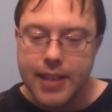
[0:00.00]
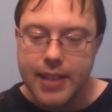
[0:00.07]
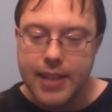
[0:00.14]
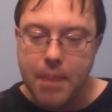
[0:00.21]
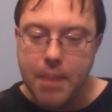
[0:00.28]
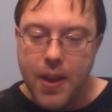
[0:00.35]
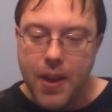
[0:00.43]

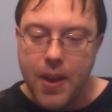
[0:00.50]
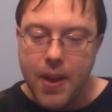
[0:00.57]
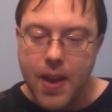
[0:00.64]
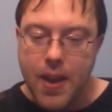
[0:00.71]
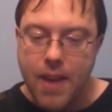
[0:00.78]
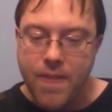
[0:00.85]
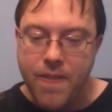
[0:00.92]
skip
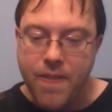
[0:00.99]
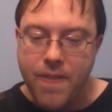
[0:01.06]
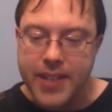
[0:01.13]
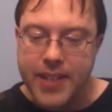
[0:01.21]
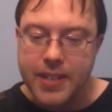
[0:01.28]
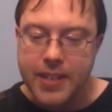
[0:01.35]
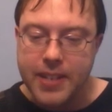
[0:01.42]

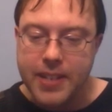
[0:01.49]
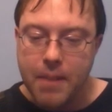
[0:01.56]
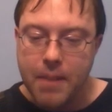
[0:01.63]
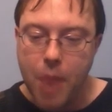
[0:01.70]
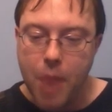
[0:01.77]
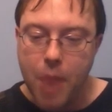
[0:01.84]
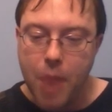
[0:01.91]
effect,
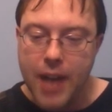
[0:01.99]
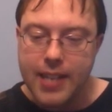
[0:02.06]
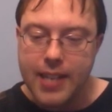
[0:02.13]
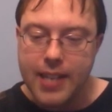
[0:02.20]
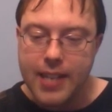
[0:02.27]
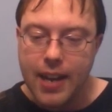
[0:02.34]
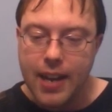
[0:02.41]
but
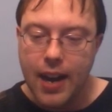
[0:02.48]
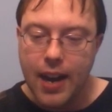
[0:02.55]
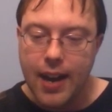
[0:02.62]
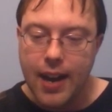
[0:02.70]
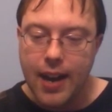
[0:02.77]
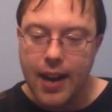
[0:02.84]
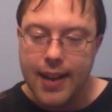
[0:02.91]
a
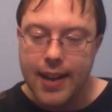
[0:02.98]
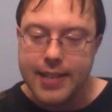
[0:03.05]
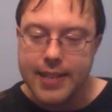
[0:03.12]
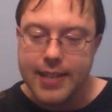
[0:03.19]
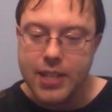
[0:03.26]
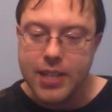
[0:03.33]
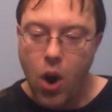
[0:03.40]
uh,
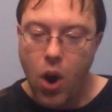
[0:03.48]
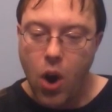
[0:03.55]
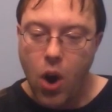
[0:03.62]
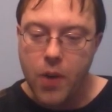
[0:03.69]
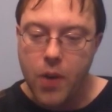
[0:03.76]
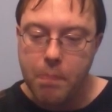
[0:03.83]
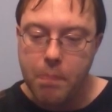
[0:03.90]

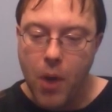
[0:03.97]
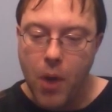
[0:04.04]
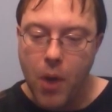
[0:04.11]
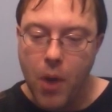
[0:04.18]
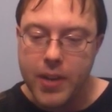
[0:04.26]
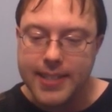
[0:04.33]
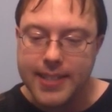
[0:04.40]
discard
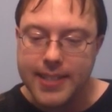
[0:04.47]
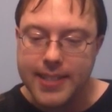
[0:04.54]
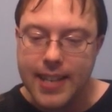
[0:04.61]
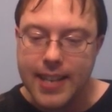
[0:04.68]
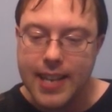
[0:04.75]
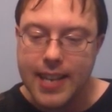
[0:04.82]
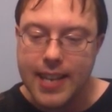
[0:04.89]
bonus
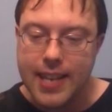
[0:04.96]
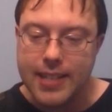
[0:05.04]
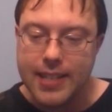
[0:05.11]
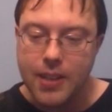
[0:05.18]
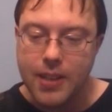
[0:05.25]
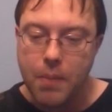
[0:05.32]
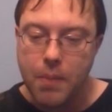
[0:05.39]
is
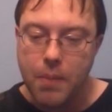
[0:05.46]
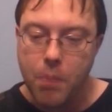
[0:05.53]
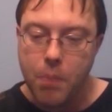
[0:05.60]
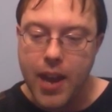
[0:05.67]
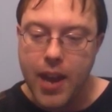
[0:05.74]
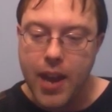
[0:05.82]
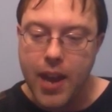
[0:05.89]

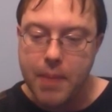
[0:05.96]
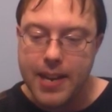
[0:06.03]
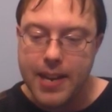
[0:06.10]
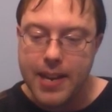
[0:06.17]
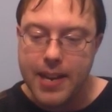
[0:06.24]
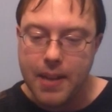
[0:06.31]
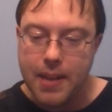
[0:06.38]

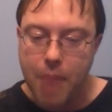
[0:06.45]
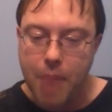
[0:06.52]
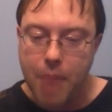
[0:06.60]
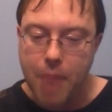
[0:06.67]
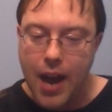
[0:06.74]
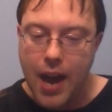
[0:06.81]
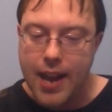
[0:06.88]
prohibited
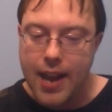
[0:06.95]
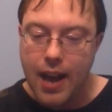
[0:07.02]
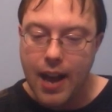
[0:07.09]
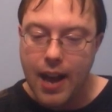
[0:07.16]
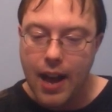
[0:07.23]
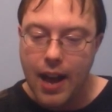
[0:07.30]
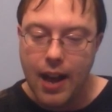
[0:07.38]
by
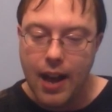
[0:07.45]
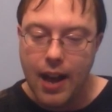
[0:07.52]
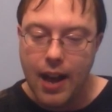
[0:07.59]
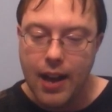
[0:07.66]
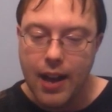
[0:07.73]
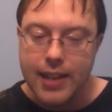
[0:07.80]
a uh,